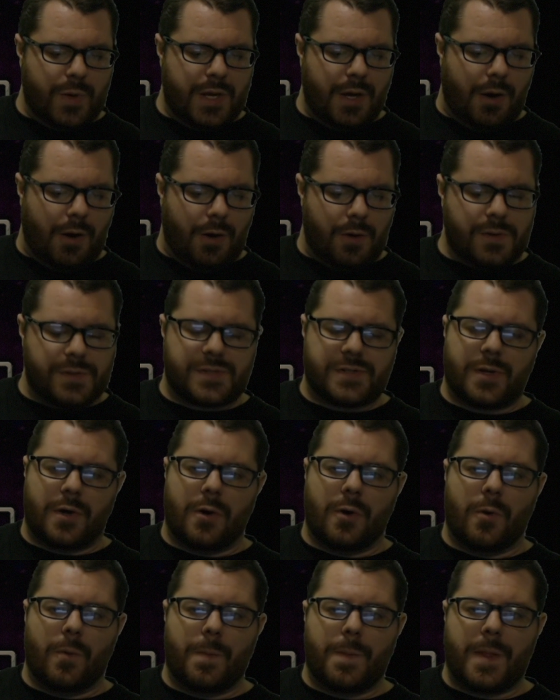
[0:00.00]
We
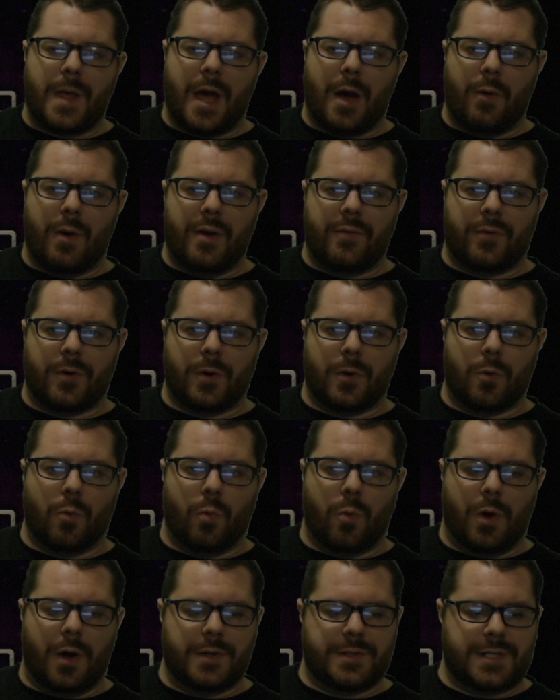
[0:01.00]
also,
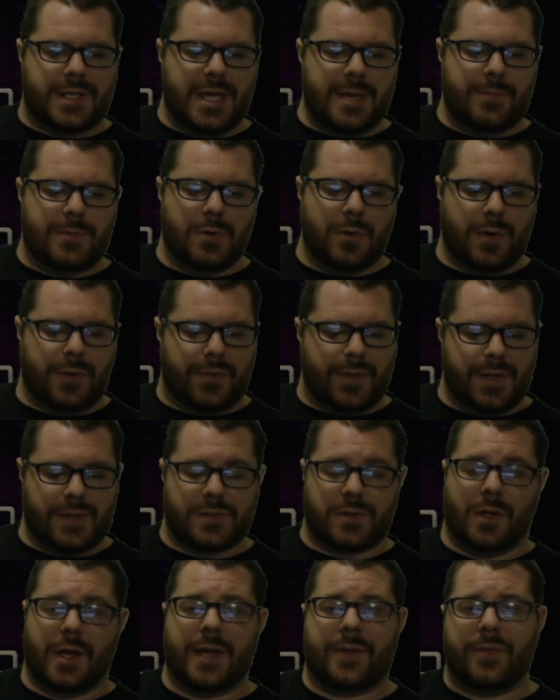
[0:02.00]
however, want to keep doing
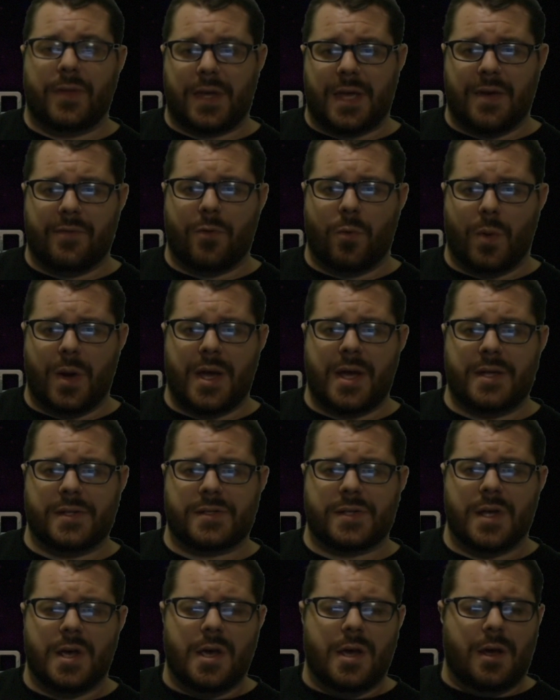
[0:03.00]
things like the
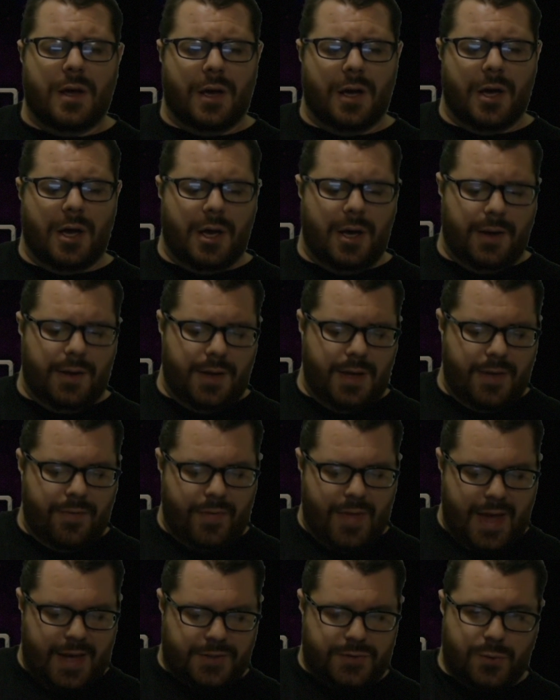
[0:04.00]
giveaways
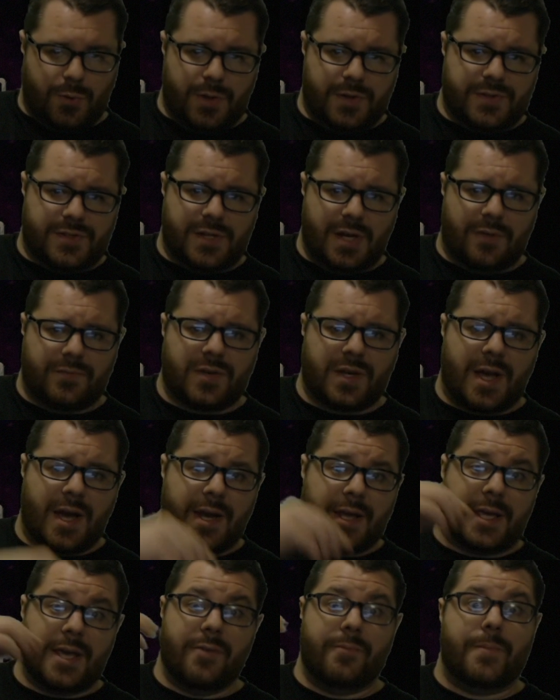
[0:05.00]
and that sort of stuff to
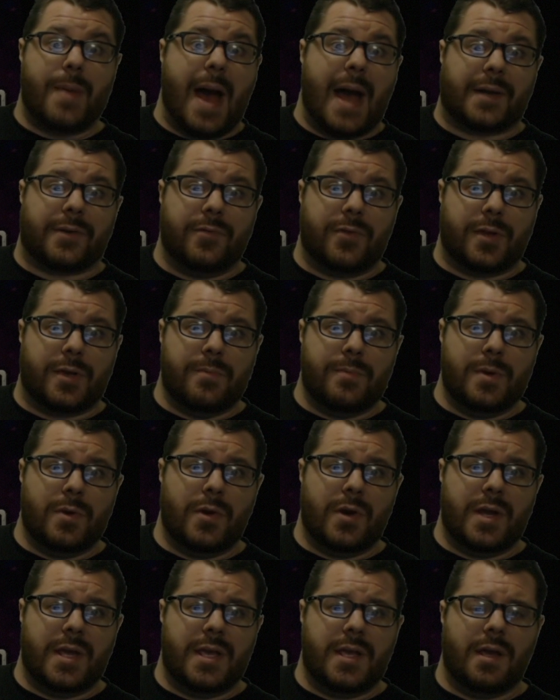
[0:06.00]
kind of give back to the
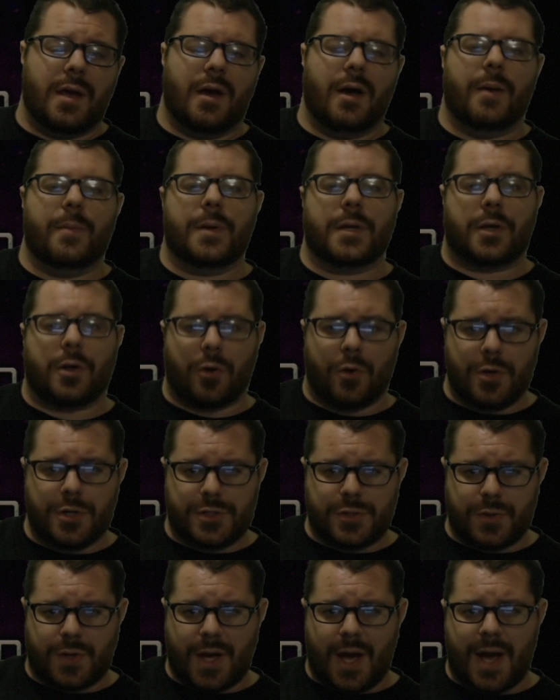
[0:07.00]
community,
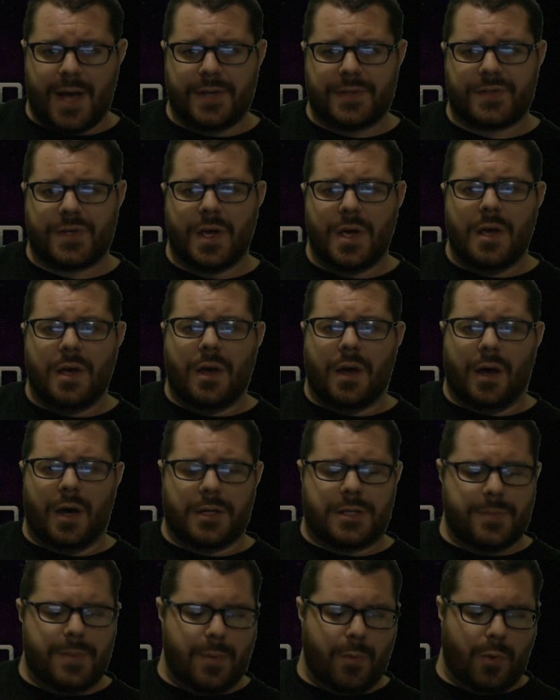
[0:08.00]
encourage you guys
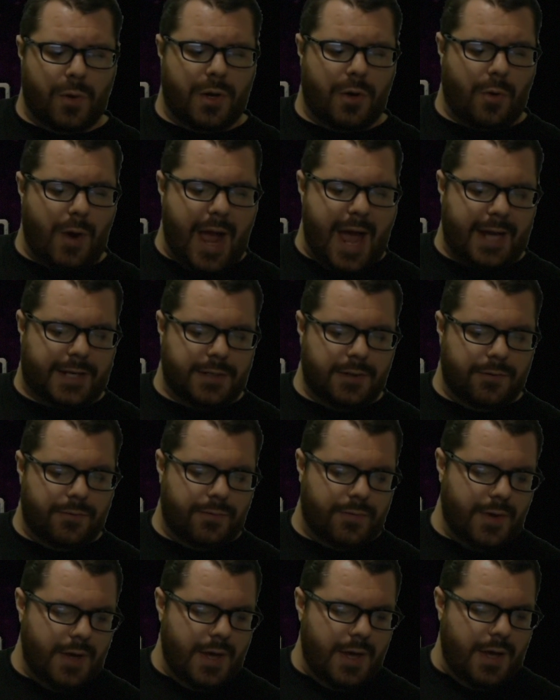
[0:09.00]
to be more
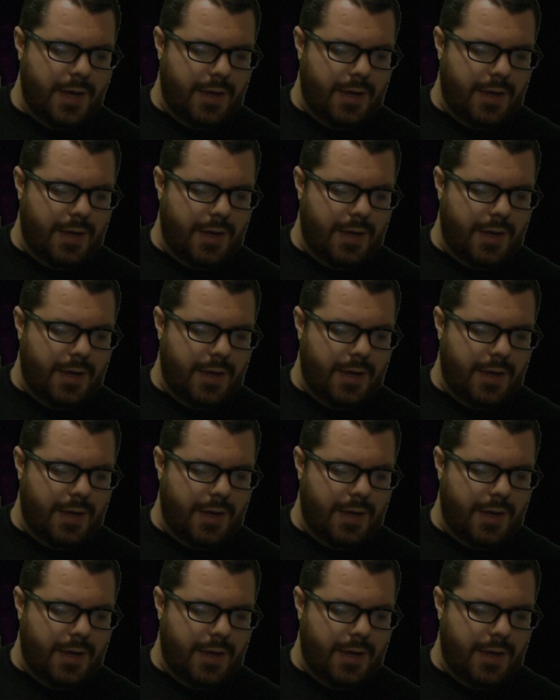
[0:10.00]
interactive.